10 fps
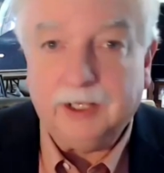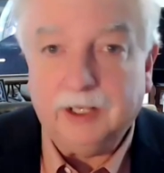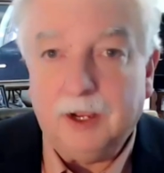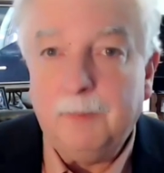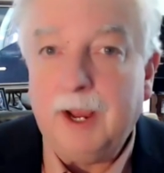
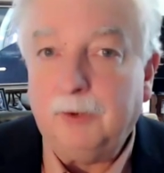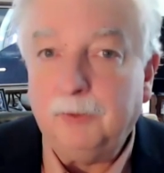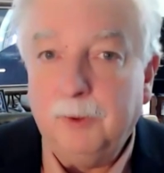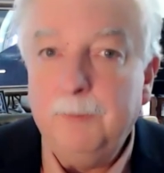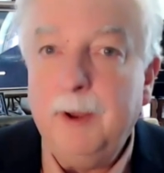channel
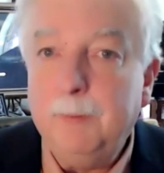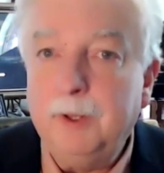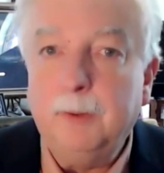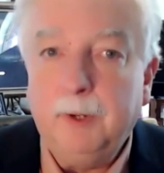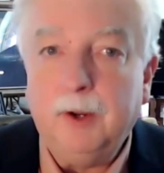about
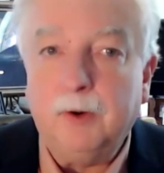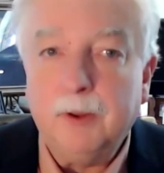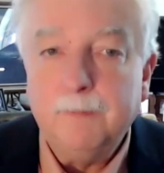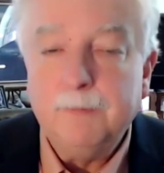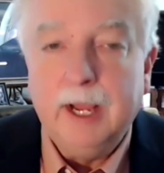Remember the Milk.